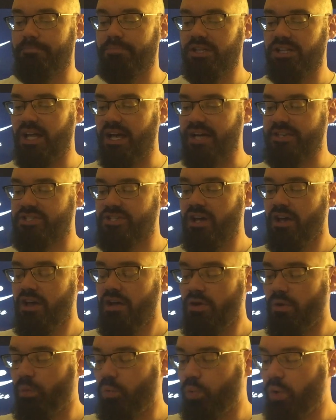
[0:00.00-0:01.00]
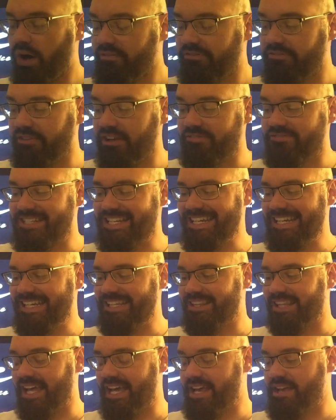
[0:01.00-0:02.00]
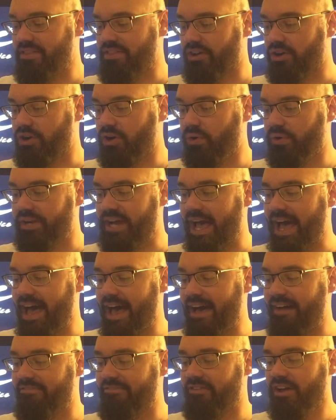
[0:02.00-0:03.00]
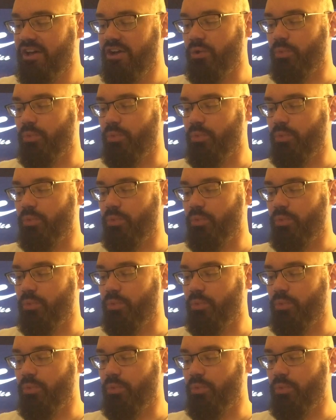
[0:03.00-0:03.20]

plus 115, laying the goal and a half.